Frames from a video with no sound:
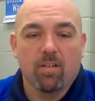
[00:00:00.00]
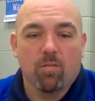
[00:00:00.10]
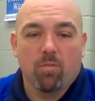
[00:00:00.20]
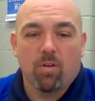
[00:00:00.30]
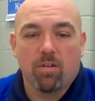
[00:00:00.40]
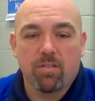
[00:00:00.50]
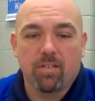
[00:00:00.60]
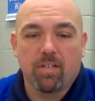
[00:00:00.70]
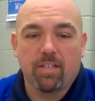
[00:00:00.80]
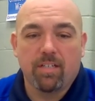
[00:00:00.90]
We're also
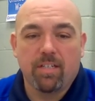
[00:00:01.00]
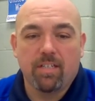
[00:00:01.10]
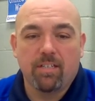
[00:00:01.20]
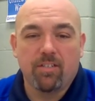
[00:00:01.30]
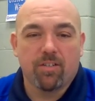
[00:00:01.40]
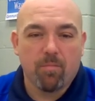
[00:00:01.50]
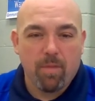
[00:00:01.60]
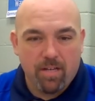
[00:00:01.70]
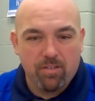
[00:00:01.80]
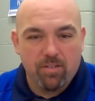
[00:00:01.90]
going to need your
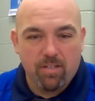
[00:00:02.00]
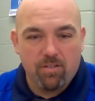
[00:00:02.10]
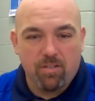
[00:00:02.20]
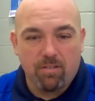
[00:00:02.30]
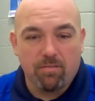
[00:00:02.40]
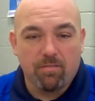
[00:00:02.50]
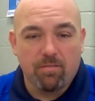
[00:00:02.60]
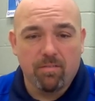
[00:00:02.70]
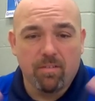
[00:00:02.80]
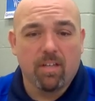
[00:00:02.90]
imagination.
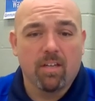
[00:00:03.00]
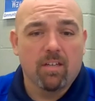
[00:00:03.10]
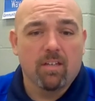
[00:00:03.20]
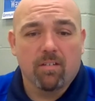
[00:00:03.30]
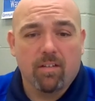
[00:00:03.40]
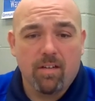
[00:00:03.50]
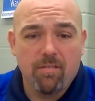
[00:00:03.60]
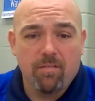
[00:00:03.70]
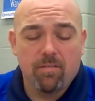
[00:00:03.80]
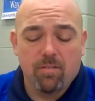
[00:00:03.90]
Okay,
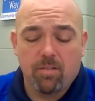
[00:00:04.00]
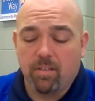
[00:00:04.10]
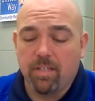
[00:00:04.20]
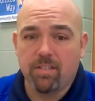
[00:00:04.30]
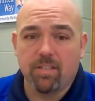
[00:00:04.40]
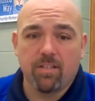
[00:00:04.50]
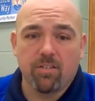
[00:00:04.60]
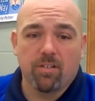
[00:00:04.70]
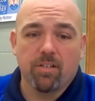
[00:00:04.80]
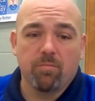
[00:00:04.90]
so let's get
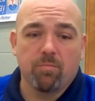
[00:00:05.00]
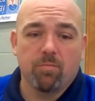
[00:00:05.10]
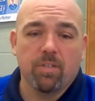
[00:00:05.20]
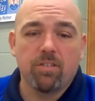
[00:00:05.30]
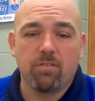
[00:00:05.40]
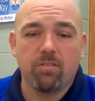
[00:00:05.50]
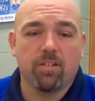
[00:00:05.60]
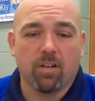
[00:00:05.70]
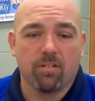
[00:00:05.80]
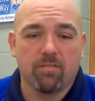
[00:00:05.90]
started. Let's do the
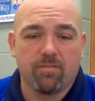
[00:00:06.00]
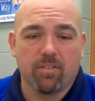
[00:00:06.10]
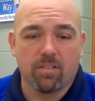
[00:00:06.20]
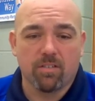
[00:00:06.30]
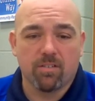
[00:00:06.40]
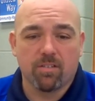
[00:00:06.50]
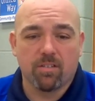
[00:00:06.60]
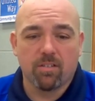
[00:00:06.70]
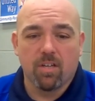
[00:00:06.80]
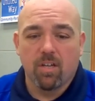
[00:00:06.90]
card first.
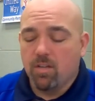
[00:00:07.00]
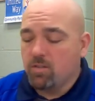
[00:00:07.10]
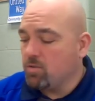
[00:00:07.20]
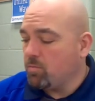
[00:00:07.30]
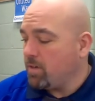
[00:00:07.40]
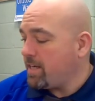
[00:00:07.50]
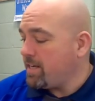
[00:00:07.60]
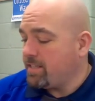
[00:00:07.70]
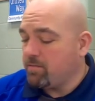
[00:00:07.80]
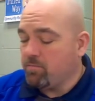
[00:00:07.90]
So what I
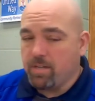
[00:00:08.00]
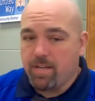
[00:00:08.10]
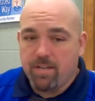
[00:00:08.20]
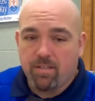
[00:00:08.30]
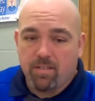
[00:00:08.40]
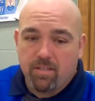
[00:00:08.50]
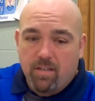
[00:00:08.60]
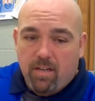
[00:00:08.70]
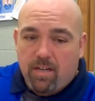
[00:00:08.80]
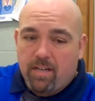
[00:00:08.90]
did was
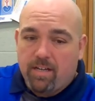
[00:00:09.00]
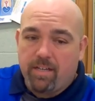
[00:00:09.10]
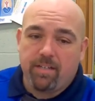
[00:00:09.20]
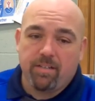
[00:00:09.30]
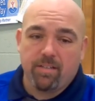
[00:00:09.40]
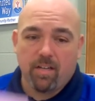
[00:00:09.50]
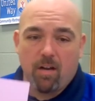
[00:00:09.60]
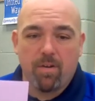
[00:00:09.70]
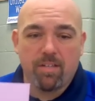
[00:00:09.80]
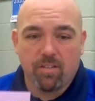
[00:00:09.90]
I got
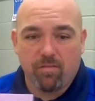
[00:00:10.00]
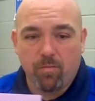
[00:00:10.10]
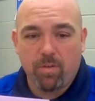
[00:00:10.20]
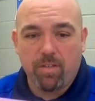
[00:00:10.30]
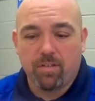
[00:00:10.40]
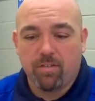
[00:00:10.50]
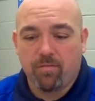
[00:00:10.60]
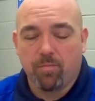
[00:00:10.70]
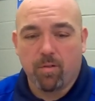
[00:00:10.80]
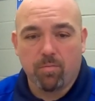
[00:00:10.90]
myself a piece of
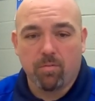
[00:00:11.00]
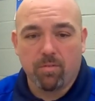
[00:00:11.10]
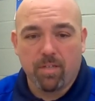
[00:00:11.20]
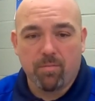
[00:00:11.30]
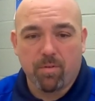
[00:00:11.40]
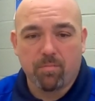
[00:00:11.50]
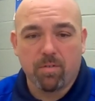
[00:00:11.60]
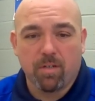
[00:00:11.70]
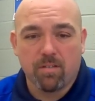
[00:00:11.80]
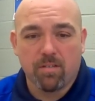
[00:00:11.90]
purple, light purple
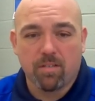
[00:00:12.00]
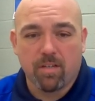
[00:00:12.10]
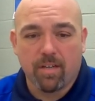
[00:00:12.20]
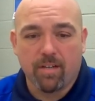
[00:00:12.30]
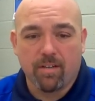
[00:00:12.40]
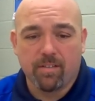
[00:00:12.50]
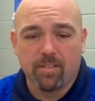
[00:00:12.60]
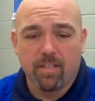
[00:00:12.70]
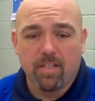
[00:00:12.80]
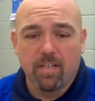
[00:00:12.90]
cardstock here.
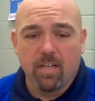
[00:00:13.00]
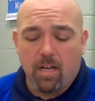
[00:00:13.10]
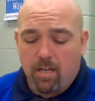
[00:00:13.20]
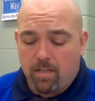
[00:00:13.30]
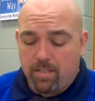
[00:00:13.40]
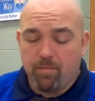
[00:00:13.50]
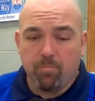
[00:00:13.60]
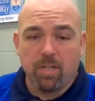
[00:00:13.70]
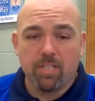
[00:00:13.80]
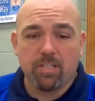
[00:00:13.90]
And
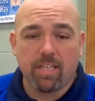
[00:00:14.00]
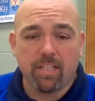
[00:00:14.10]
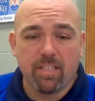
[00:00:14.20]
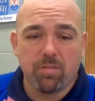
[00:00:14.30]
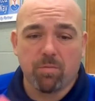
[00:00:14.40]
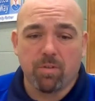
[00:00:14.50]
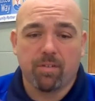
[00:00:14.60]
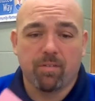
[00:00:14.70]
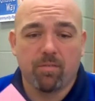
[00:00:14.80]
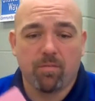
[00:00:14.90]
much like this
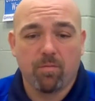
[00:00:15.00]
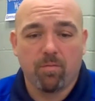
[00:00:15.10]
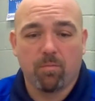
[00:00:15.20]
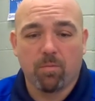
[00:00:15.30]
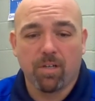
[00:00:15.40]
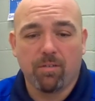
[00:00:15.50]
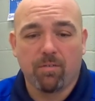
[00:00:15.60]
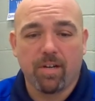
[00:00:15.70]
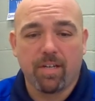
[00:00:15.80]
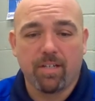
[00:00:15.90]
one, we're going to
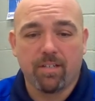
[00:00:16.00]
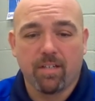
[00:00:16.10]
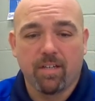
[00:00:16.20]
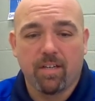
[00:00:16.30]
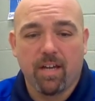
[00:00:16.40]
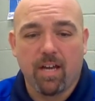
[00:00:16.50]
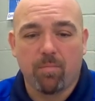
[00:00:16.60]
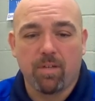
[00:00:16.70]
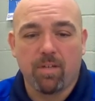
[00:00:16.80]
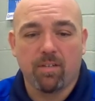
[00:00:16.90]
write
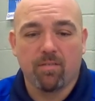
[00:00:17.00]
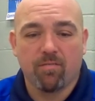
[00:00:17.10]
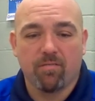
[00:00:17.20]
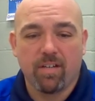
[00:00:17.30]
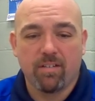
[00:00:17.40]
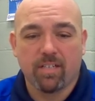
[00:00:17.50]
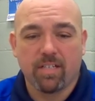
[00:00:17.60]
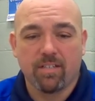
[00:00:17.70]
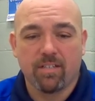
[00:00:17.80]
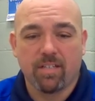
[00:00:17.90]
Happy
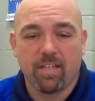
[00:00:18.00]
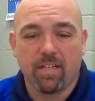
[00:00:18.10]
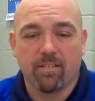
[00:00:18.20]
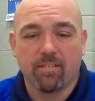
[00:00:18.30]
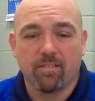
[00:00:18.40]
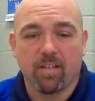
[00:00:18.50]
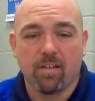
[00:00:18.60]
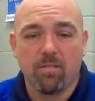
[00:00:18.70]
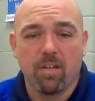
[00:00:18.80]
Valentine's Day. Okay?